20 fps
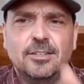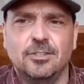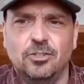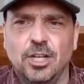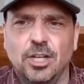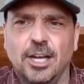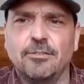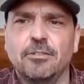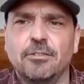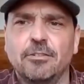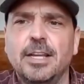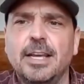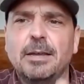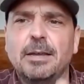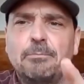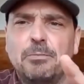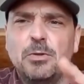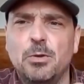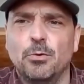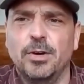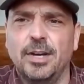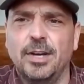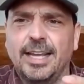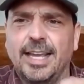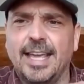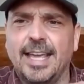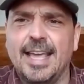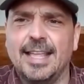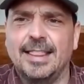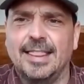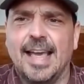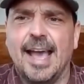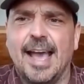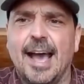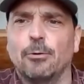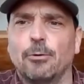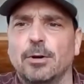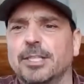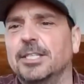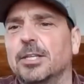Generally, you want to hit
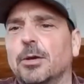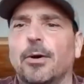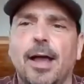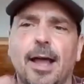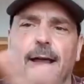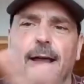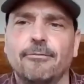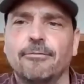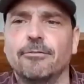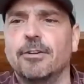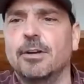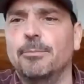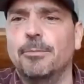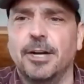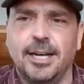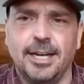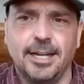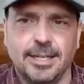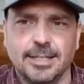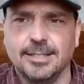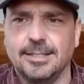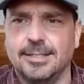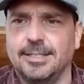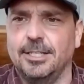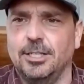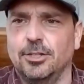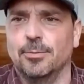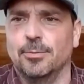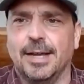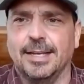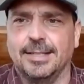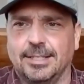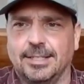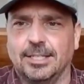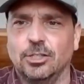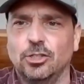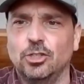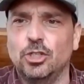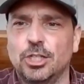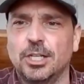that one so everybody can see your
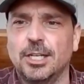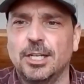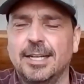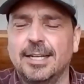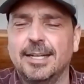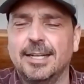message.